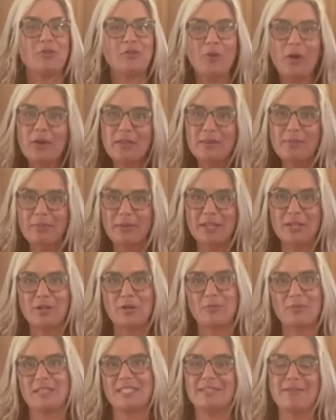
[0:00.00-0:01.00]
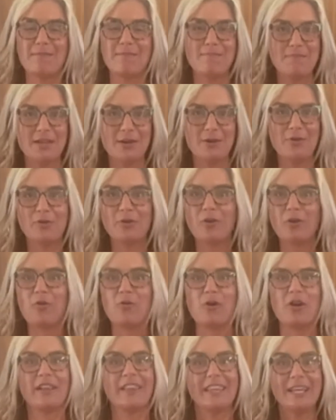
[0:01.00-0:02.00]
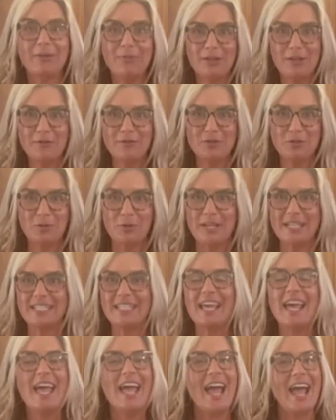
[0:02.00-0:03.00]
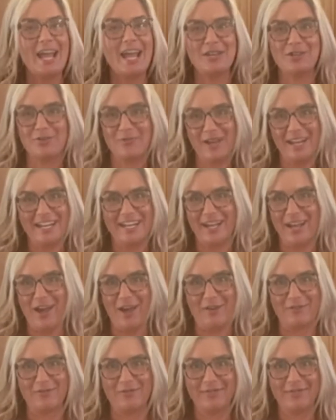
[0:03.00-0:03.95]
throw it in the blender with some milk or a liquid of choice, and you're ready to go.